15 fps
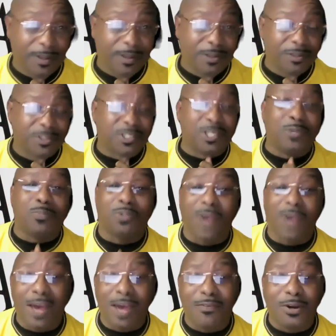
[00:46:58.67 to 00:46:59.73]
You see,
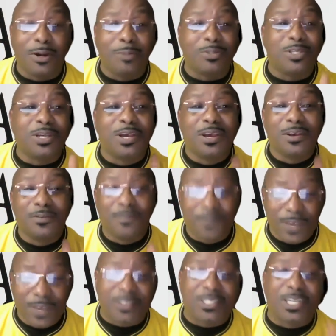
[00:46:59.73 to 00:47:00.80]
Proverbs
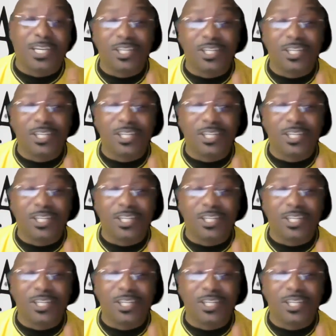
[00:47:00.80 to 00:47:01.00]
fifteen